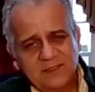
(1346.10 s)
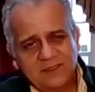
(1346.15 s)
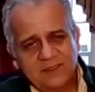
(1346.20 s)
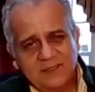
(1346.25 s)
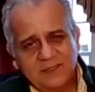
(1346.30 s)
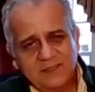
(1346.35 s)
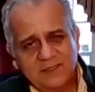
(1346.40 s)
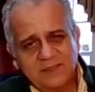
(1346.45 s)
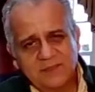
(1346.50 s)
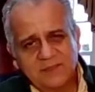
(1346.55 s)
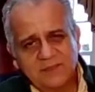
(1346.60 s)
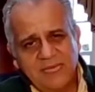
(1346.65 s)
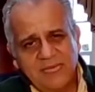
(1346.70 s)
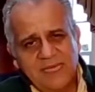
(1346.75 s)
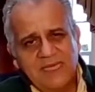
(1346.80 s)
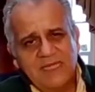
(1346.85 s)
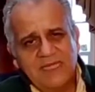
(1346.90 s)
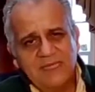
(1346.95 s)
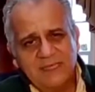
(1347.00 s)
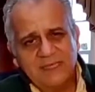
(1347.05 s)
So it's
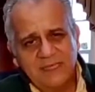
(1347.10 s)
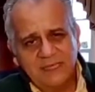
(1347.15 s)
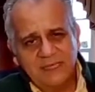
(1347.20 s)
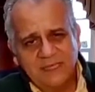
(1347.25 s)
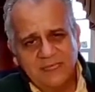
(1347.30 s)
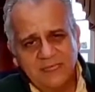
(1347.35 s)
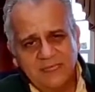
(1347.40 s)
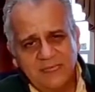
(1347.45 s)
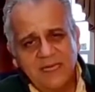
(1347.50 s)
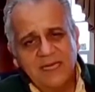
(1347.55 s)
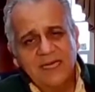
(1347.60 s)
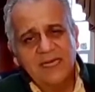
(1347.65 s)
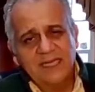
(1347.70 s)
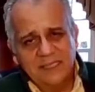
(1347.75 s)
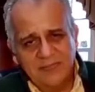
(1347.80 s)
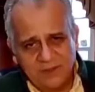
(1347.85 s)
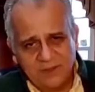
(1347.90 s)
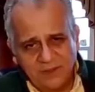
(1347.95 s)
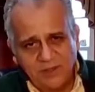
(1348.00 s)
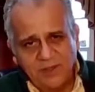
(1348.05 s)
really
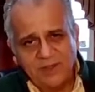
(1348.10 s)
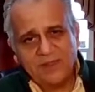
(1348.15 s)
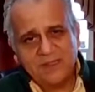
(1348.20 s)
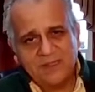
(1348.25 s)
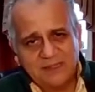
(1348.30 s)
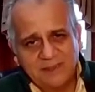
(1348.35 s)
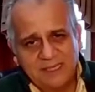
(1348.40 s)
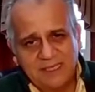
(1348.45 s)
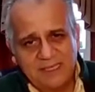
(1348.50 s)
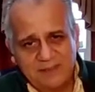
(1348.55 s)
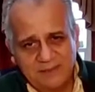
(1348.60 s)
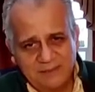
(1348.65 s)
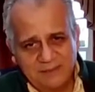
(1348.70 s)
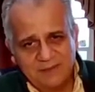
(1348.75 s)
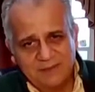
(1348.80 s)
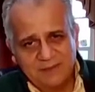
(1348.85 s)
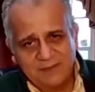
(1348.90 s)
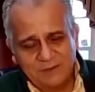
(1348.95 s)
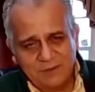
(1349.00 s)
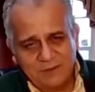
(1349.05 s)
earlier on, right?
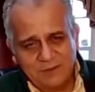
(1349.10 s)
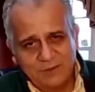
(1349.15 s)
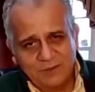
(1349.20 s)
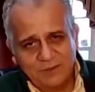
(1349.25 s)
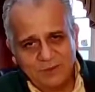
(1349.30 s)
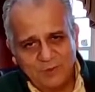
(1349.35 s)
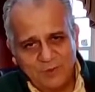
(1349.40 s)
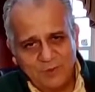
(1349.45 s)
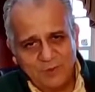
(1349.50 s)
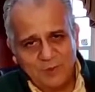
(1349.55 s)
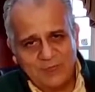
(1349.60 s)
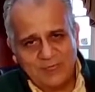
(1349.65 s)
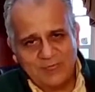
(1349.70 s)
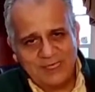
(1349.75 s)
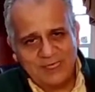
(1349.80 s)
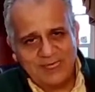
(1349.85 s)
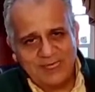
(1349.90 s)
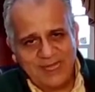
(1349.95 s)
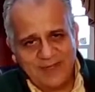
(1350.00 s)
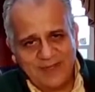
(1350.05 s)
We
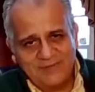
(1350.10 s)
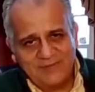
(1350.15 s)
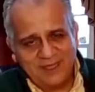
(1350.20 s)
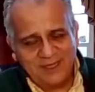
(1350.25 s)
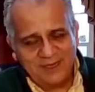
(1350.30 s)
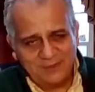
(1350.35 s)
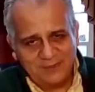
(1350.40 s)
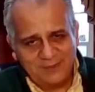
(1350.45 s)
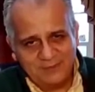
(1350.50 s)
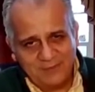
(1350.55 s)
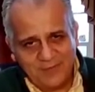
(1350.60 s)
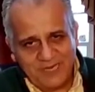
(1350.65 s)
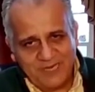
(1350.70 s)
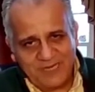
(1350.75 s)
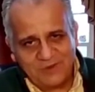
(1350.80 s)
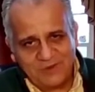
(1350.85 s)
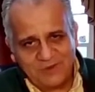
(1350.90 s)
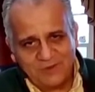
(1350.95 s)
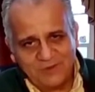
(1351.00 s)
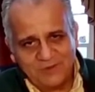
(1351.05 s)
didn't have that
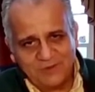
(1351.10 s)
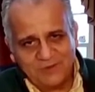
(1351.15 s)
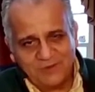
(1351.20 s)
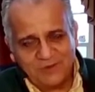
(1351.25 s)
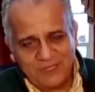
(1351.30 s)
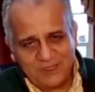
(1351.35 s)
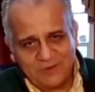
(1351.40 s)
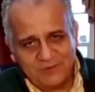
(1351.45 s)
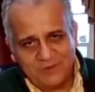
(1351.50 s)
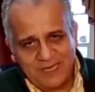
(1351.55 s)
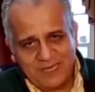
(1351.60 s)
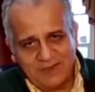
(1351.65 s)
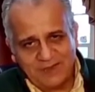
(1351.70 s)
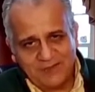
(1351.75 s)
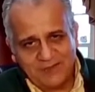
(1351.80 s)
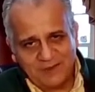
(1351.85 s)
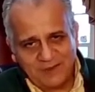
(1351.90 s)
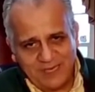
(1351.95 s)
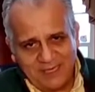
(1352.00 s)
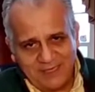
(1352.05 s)
the first
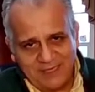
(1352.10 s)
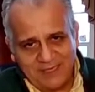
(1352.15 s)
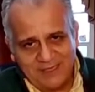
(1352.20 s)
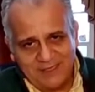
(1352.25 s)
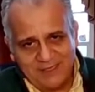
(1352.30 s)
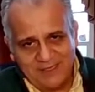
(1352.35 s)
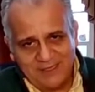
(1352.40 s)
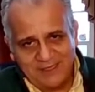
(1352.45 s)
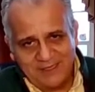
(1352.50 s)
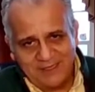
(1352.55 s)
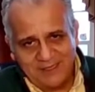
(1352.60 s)
microcredit.